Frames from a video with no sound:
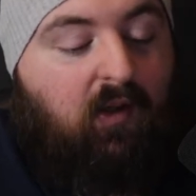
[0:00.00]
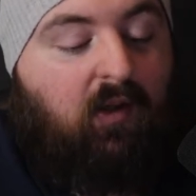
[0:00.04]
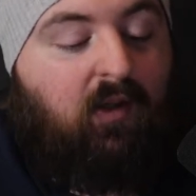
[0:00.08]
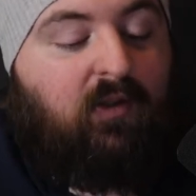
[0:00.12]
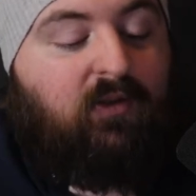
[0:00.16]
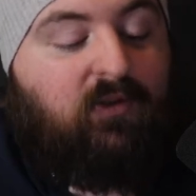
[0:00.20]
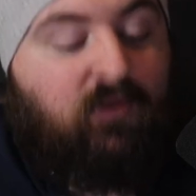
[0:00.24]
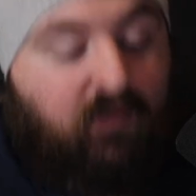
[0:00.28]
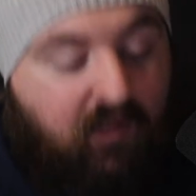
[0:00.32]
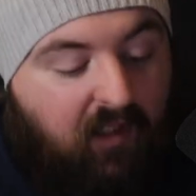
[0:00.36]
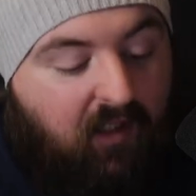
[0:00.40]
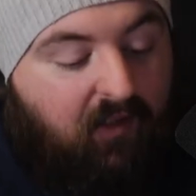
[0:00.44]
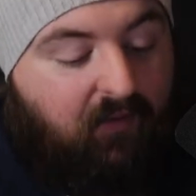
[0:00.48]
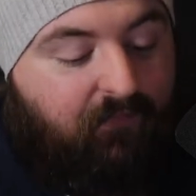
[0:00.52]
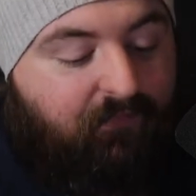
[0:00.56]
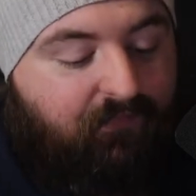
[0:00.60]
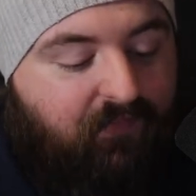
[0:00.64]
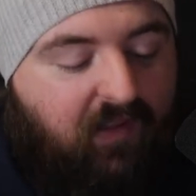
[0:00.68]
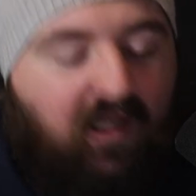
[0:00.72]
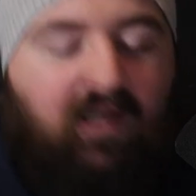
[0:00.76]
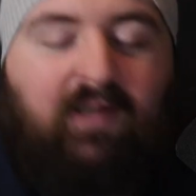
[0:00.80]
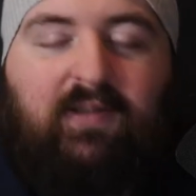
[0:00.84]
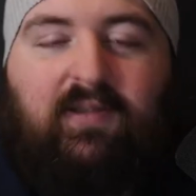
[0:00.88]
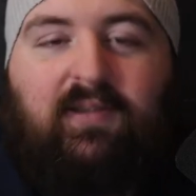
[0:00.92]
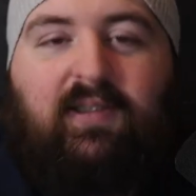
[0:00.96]
So yeah,
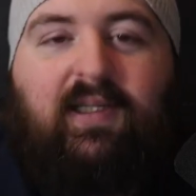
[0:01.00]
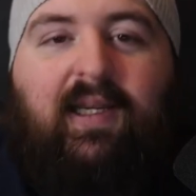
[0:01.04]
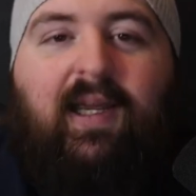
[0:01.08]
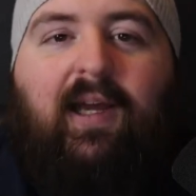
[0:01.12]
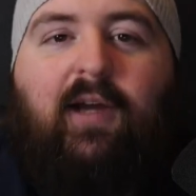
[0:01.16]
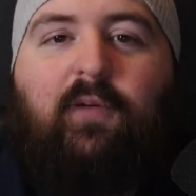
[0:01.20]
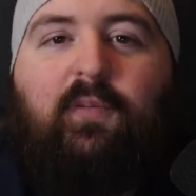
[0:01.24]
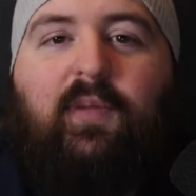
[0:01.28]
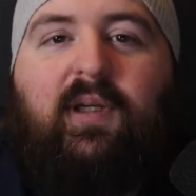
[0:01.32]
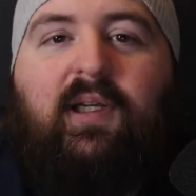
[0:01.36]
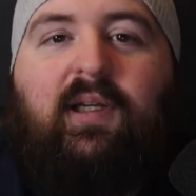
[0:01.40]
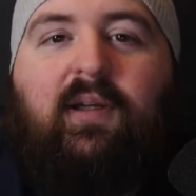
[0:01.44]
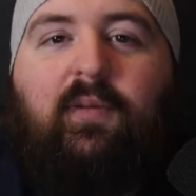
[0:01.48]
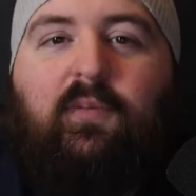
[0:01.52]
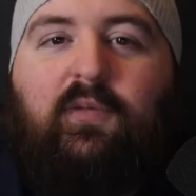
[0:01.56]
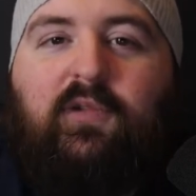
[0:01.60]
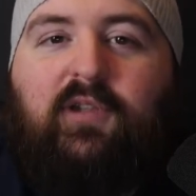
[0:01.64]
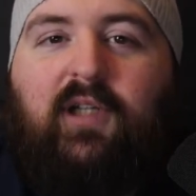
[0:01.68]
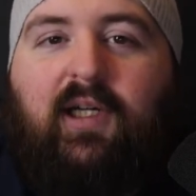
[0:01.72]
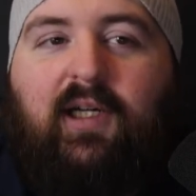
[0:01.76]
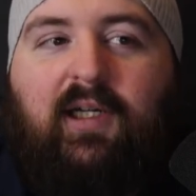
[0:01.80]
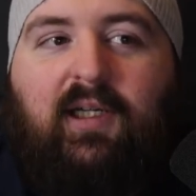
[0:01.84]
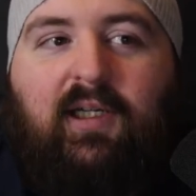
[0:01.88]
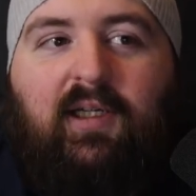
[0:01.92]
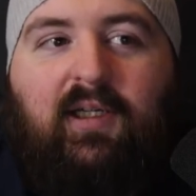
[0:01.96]
it can be, I'm
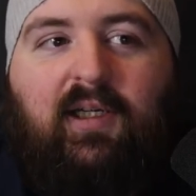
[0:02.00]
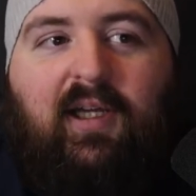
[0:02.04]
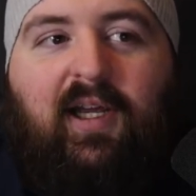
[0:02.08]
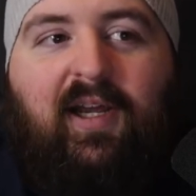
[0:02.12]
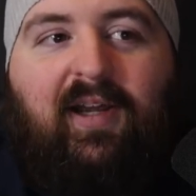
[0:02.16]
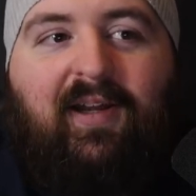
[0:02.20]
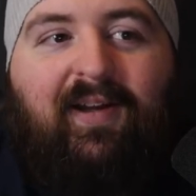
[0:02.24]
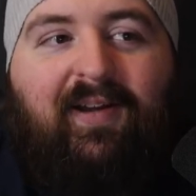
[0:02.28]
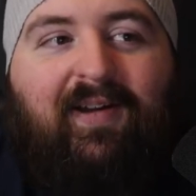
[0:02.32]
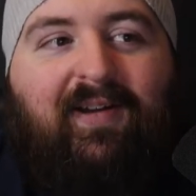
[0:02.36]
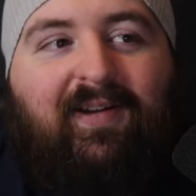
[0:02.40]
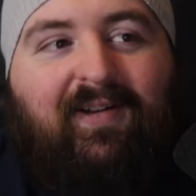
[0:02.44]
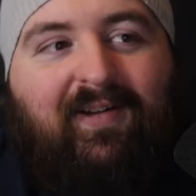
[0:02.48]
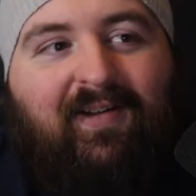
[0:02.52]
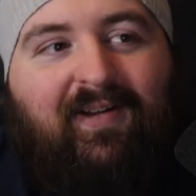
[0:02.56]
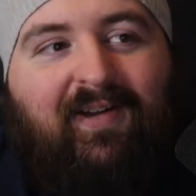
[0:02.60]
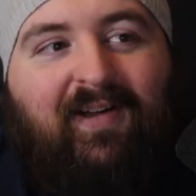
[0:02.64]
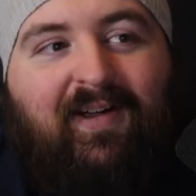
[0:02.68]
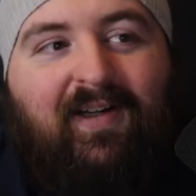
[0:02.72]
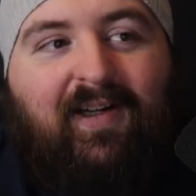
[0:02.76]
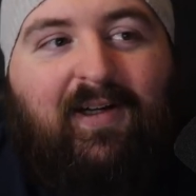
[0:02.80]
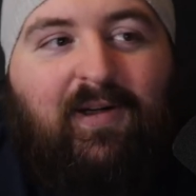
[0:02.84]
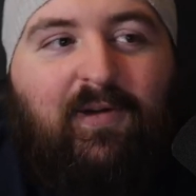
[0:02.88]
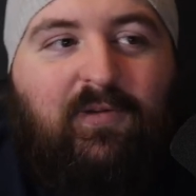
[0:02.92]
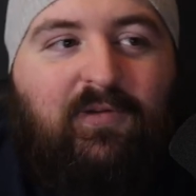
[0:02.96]
trying to
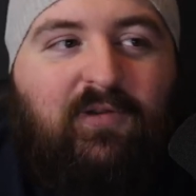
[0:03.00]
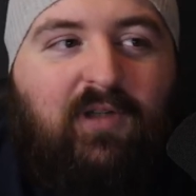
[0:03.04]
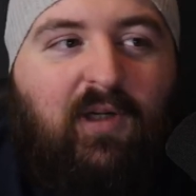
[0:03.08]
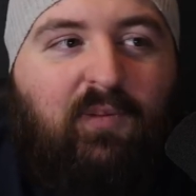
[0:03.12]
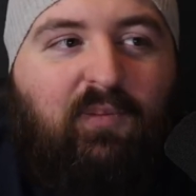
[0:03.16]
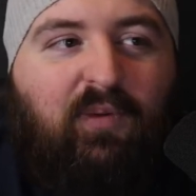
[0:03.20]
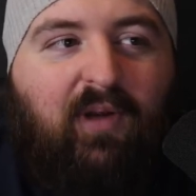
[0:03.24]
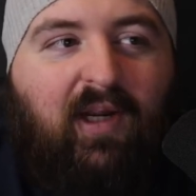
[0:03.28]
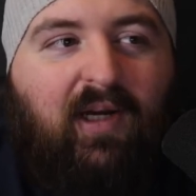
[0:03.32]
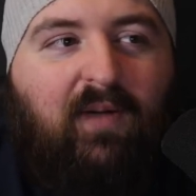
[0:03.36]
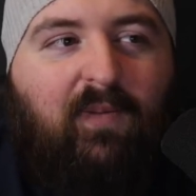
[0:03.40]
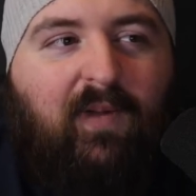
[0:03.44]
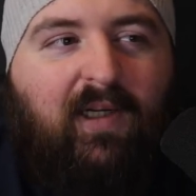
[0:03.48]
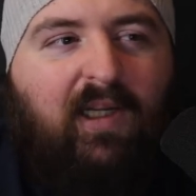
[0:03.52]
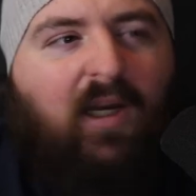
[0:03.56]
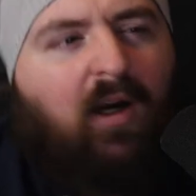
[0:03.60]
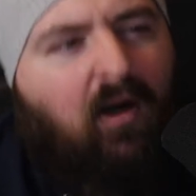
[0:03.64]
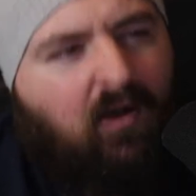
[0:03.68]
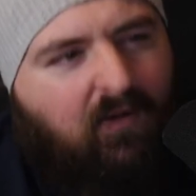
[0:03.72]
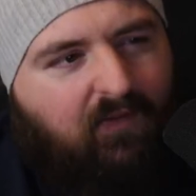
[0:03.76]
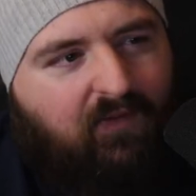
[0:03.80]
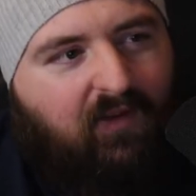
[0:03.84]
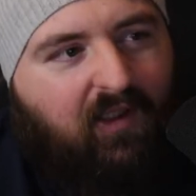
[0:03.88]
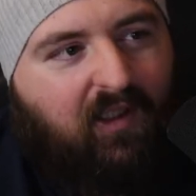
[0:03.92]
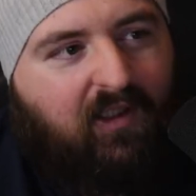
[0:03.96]
try to put anybody
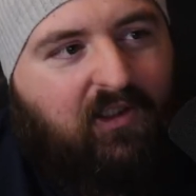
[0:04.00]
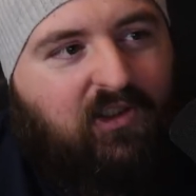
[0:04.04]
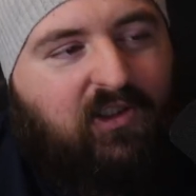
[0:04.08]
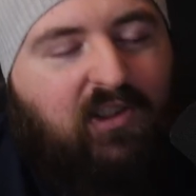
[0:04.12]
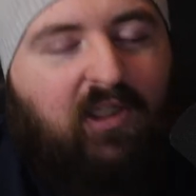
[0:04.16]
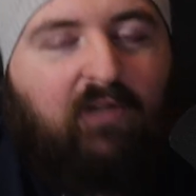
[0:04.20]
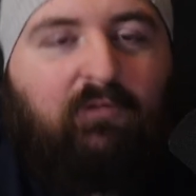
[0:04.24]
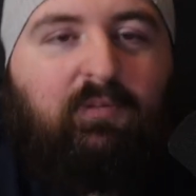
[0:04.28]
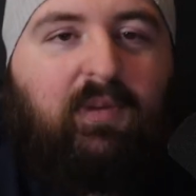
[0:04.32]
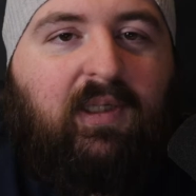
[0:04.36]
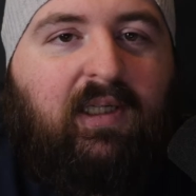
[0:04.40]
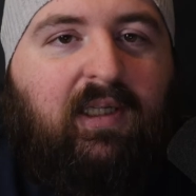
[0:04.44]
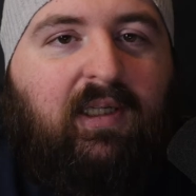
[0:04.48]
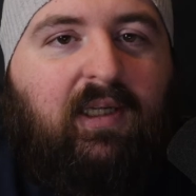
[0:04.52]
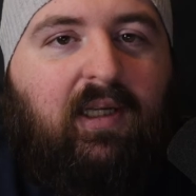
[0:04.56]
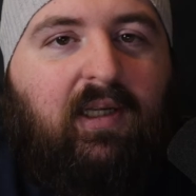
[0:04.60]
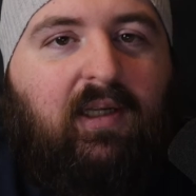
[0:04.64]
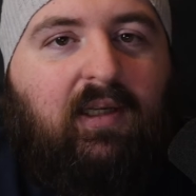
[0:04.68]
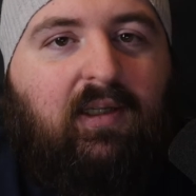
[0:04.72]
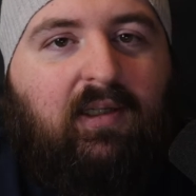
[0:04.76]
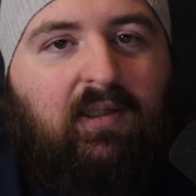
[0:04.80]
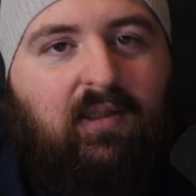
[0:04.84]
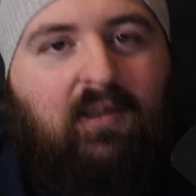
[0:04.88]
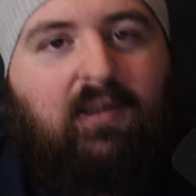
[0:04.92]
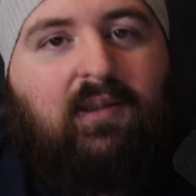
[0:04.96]
off night shift, but
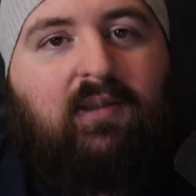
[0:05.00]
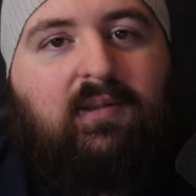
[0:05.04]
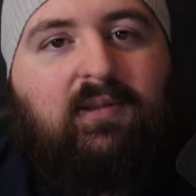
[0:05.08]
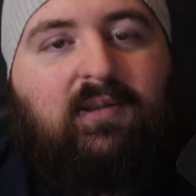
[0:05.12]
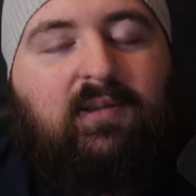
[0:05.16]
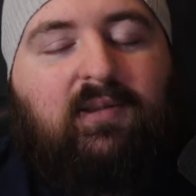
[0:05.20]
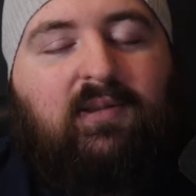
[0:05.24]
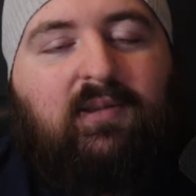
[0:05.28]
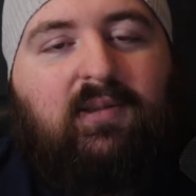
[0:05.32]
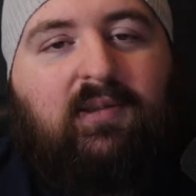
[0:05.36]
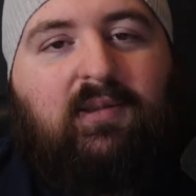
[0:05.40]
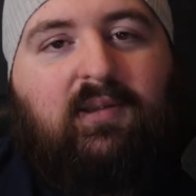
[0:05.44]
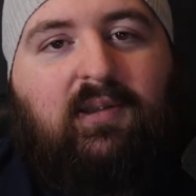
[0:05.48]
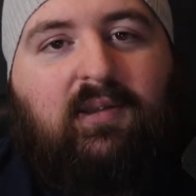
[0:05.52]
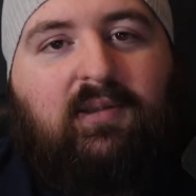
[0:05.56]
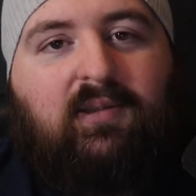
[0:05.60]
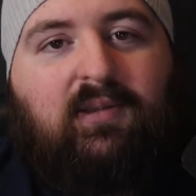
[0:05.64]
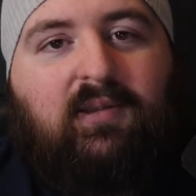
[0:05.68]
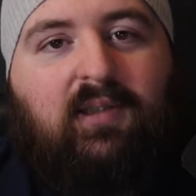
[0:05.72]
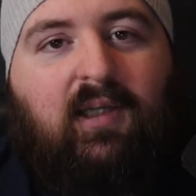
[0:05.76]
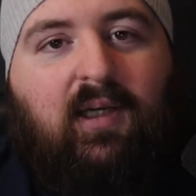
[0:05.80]
it's a